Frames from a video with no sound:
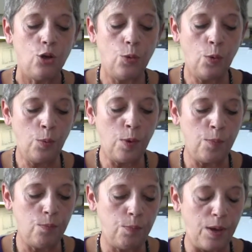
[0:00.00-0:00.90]
You will
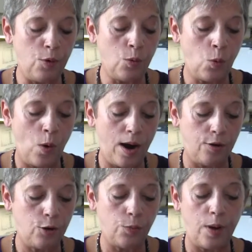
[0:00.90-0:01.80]
be
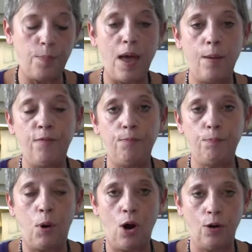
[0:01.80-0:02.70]
required to repay
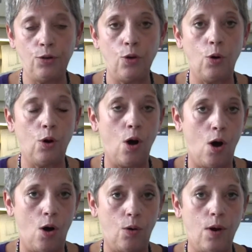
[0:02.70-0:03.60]
part or
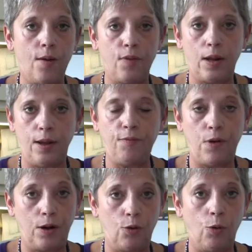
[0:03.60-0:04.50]
all of any
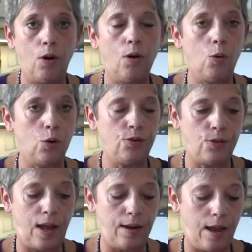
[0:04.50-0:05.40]
federal or
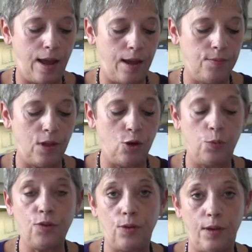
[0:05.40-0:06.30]
state aid that you
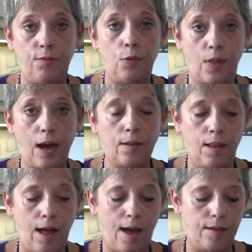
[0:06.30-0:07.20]
receive for that
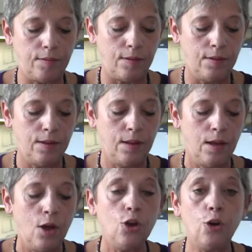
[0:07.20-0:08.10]
class.
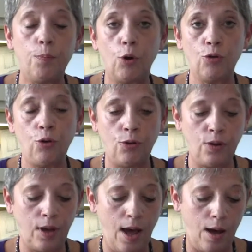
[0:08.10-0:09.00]
Your bursar's
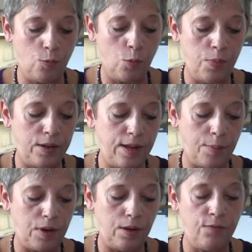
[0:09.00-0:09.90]
account will be
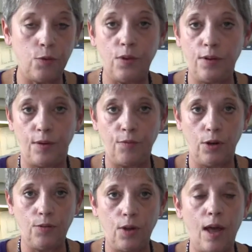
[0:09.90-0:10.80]
debited for the
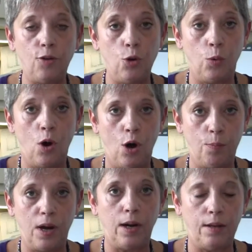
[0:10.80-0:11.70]
difference, and you will owe
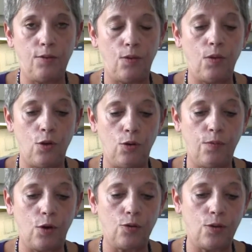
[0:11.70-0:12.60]
money to the
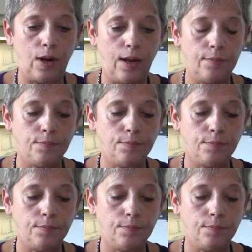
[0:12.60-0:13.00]
university.